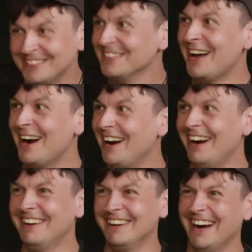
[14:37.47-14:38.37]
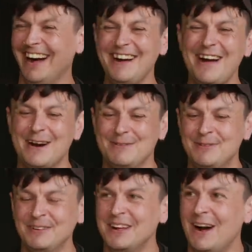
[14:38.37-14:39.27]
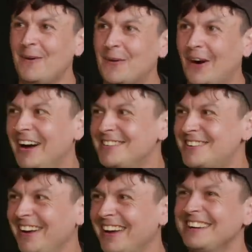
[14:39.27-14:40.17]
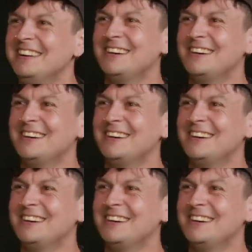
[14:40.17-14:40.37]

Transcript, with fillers: Wonder why. um, or to like